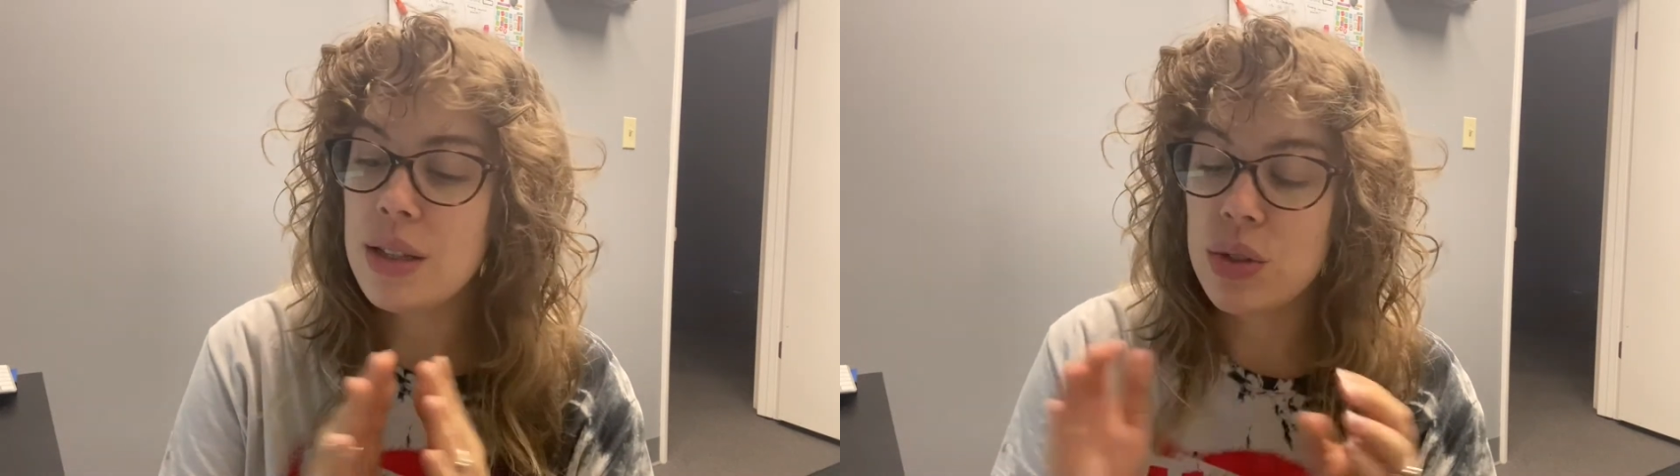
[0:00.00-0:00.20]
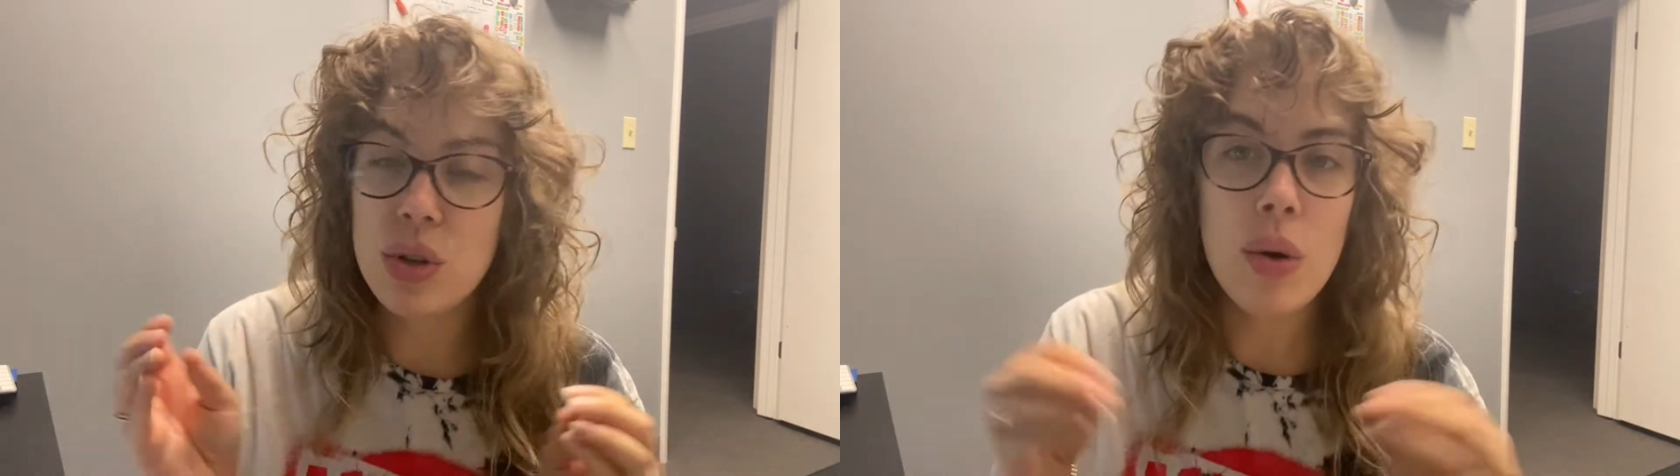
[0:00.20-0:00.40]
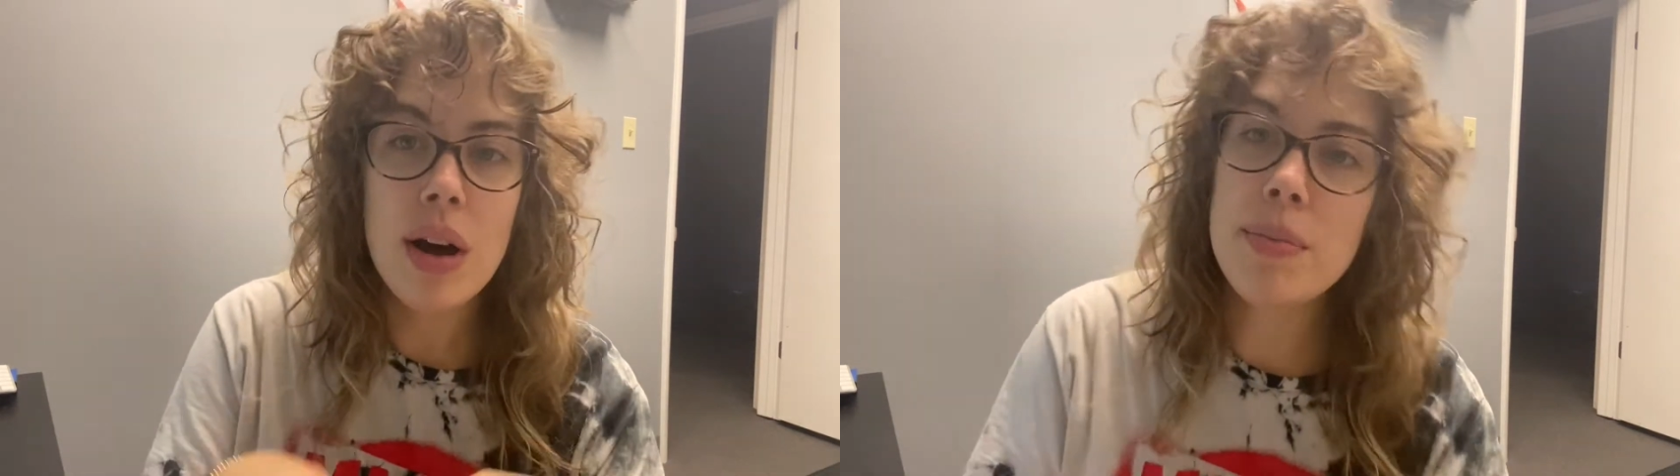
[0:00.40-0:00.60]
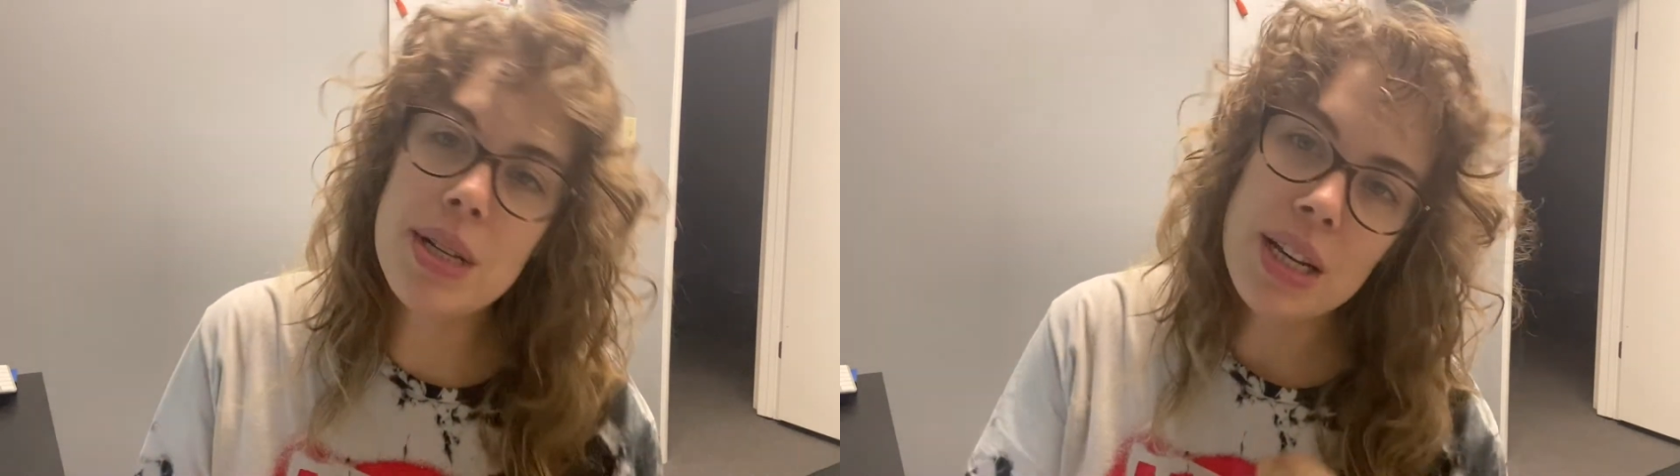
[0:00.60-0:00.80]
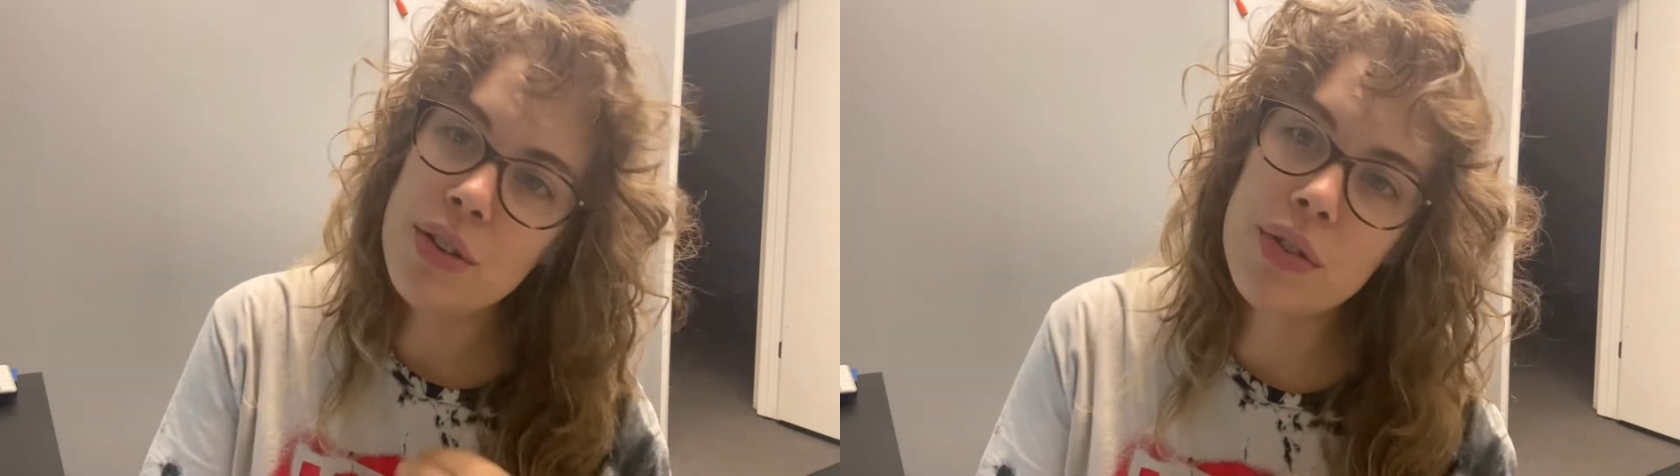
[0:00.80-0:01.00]
don't update
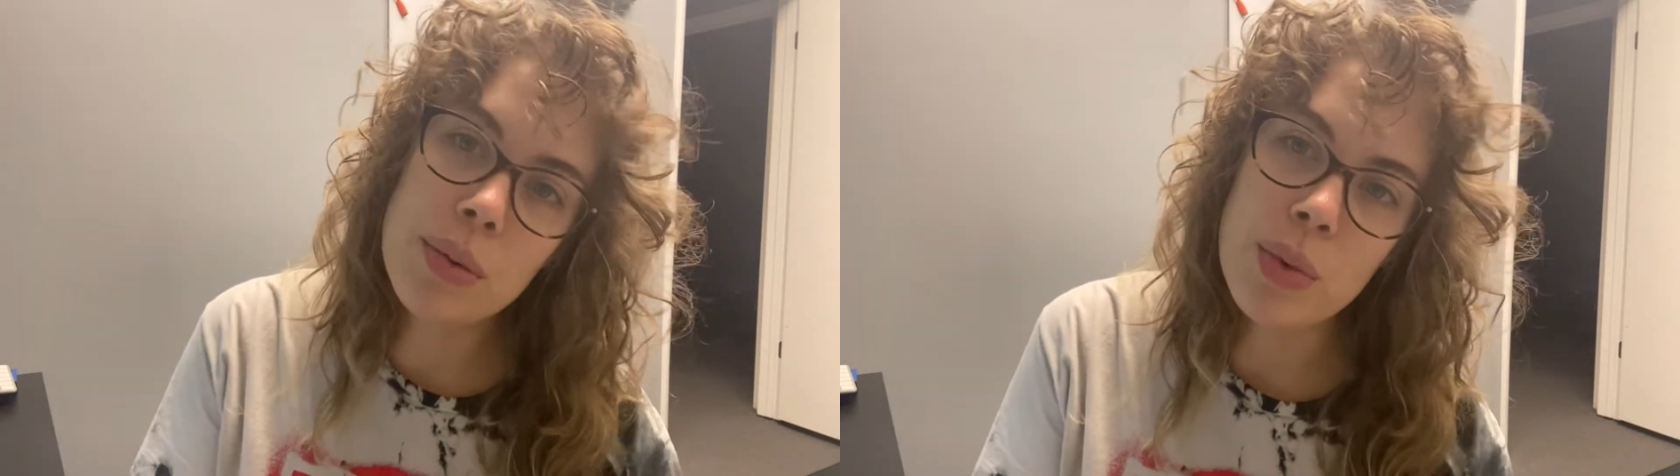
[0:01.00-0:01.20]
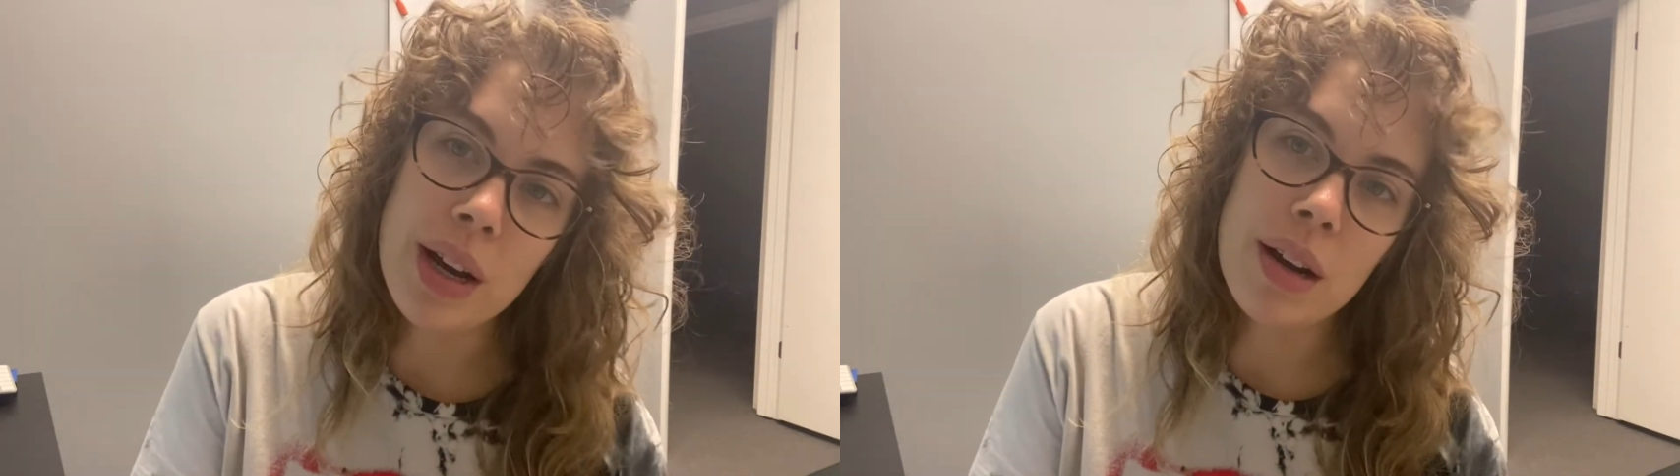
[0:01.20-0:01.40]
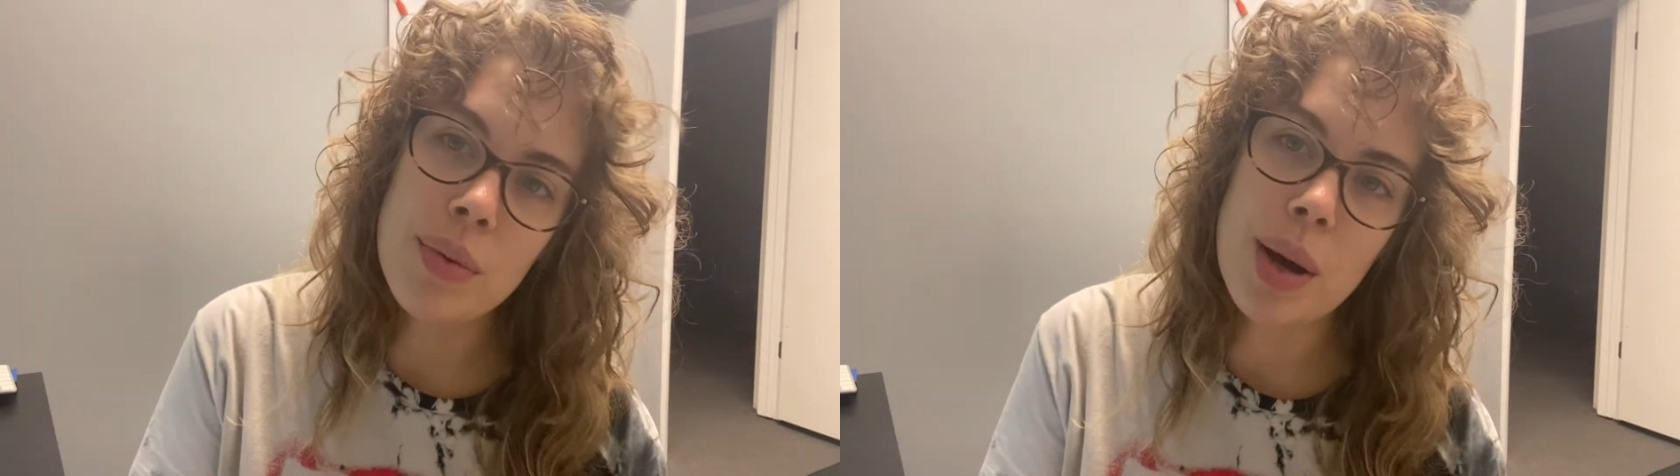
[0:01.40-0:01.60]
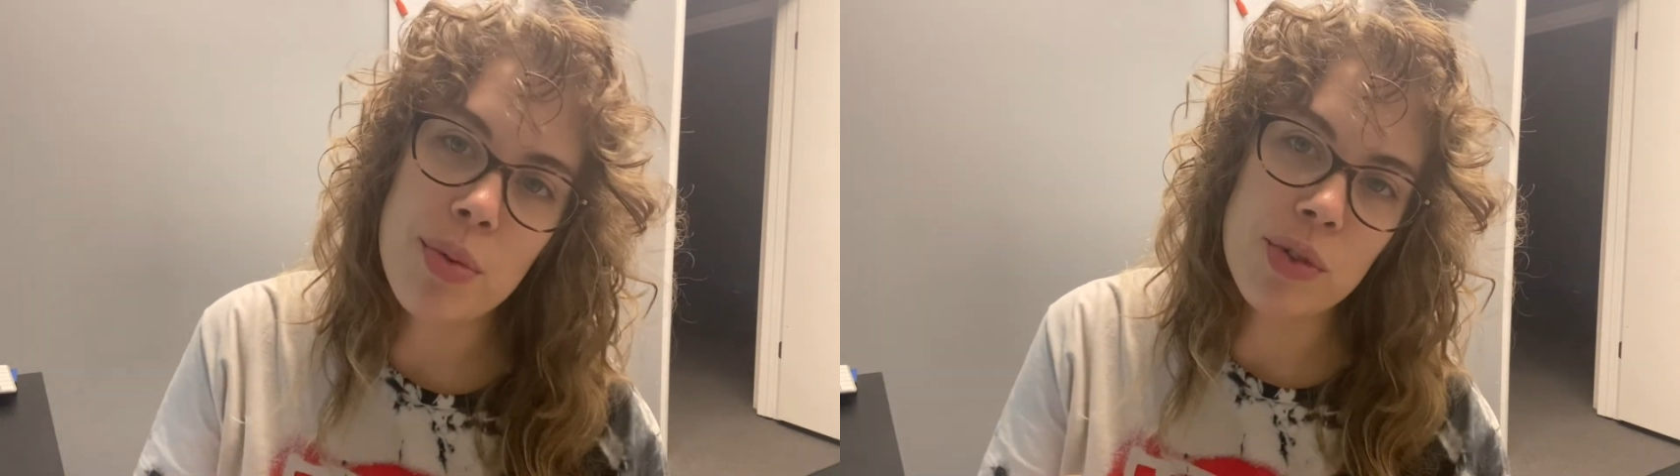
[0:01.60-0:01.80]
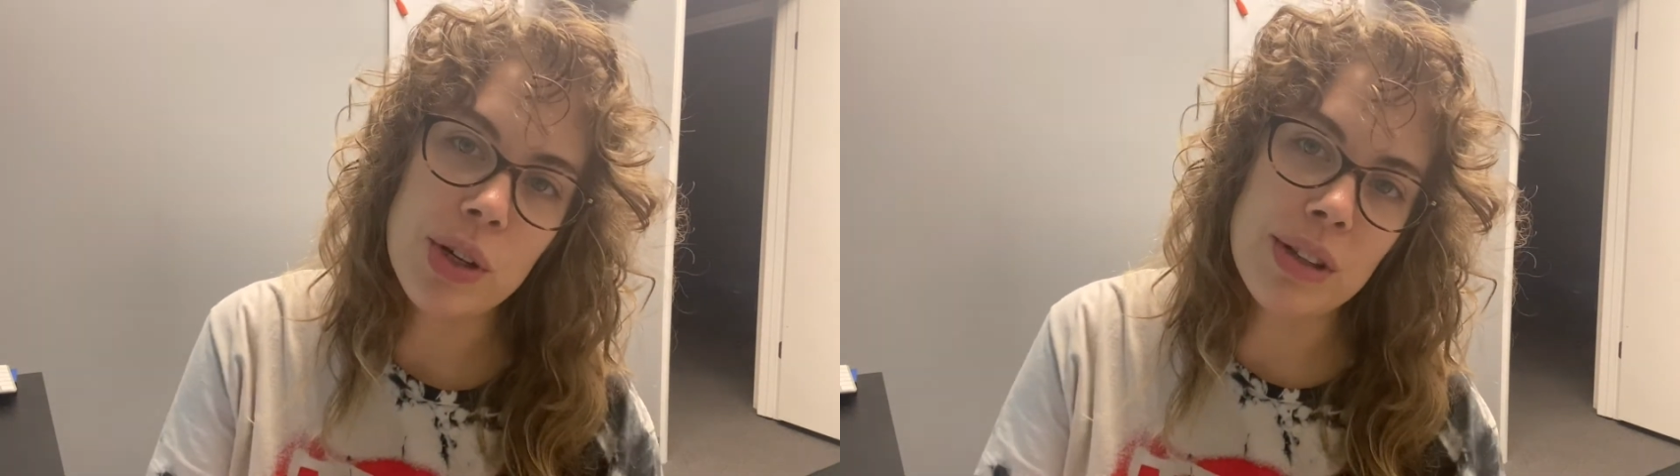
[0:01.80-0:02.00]
your firmware right before you